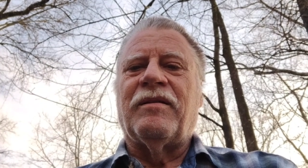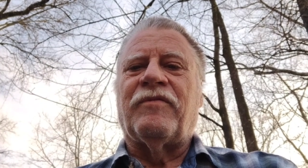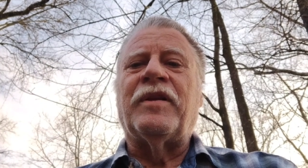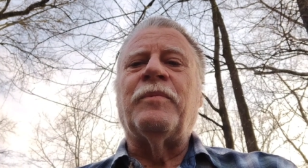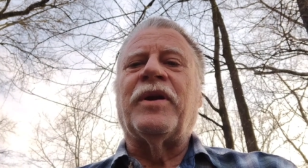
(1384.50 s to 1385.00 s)

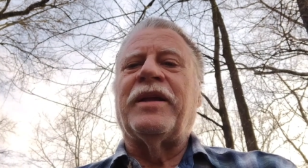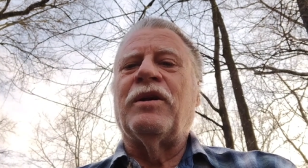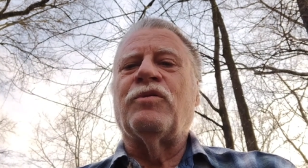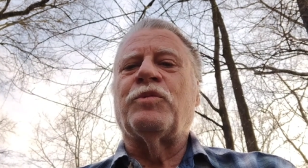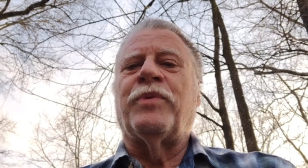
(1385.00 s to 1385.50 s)
If anybody
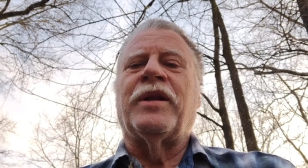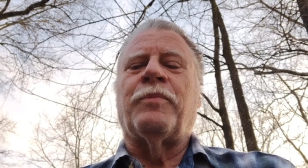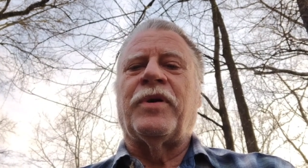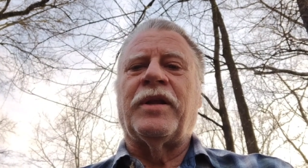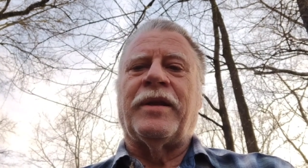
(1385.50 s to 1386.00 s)
here has been
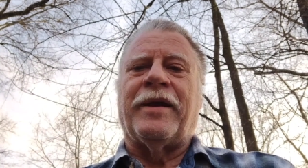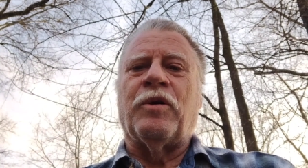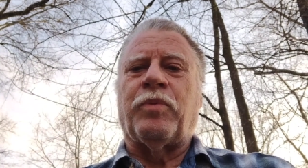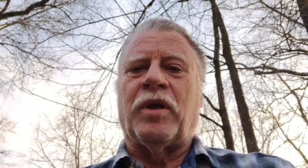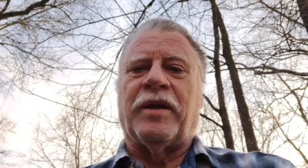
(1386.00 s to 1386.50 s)
up in an
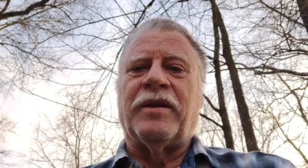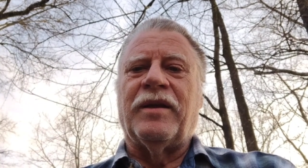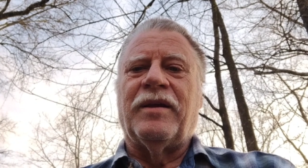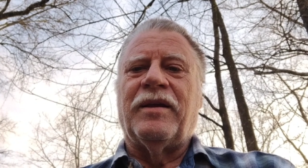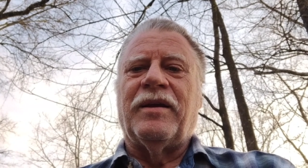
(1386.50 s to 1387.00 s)
airplane
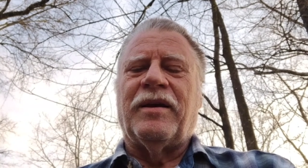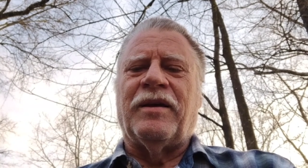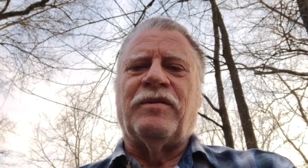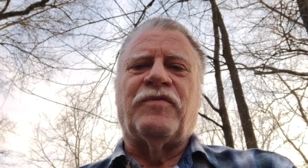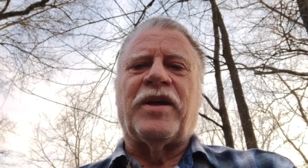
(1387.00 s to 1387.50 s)

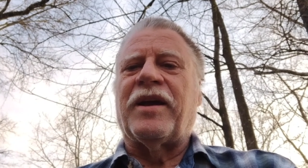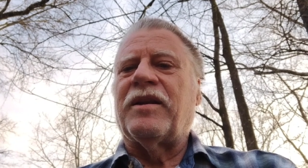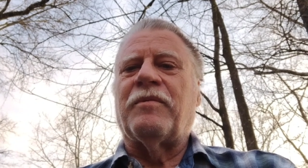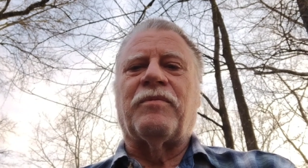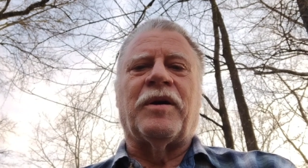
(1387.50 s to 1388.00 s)
and you've
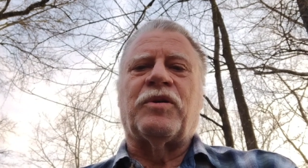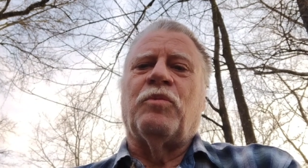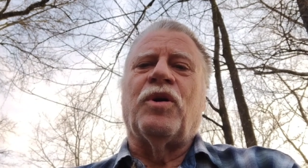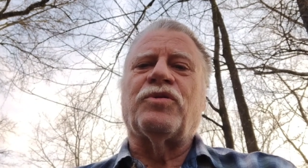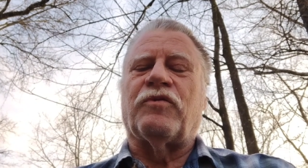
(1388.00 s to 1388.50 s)
taken a, a
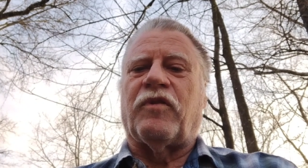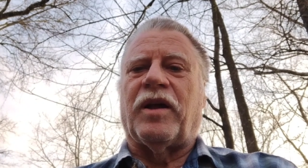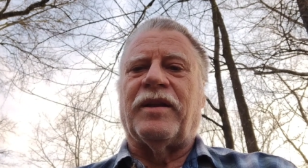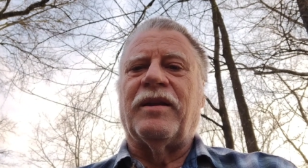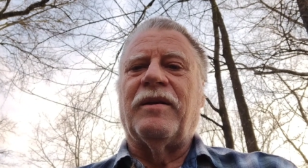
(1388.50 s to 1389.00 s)
commercial
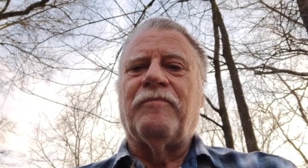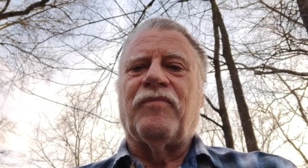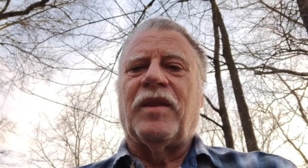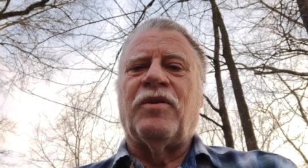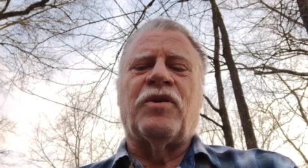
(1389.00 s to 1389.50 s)
flight,
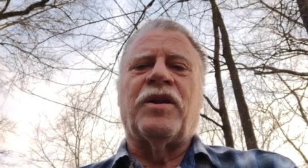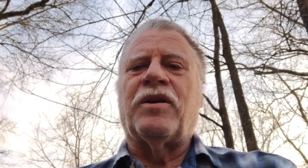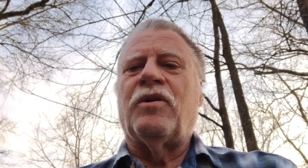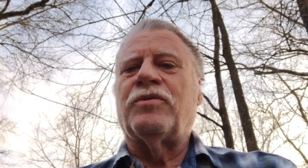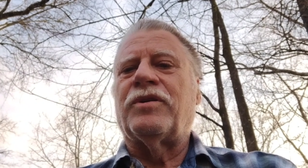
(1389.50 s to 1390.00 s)
you're going to
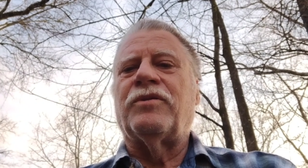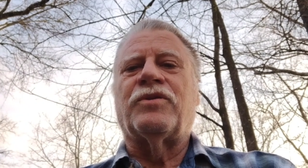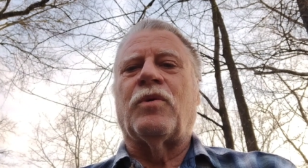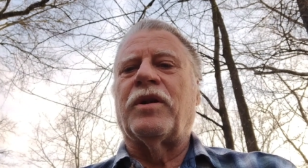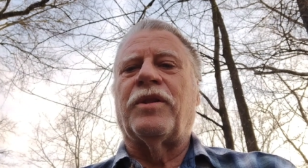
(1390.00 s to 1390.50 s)
go to
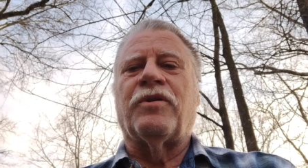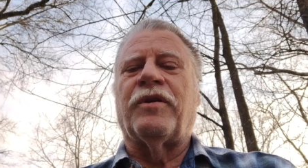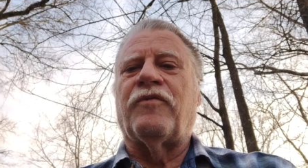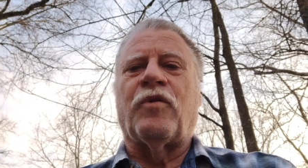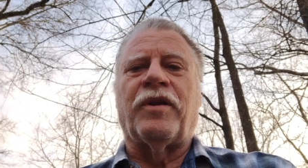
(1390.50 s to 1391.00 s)
20,
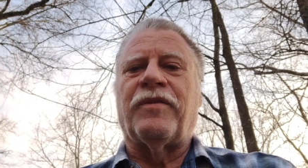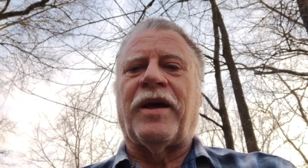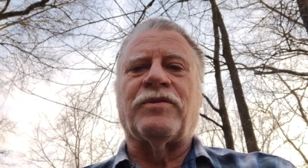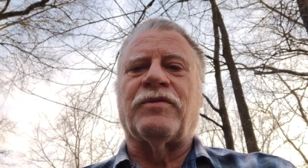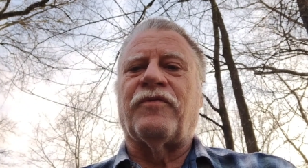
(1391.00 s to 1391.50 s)
30,
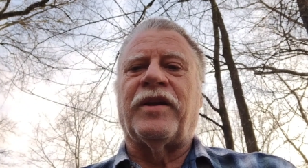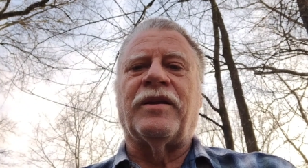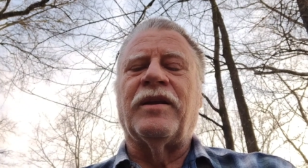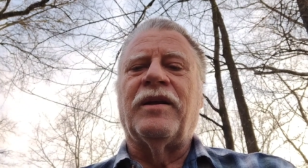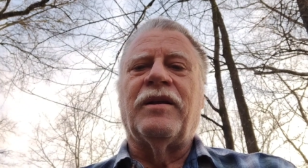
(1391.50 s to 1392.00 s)
40,000 feet.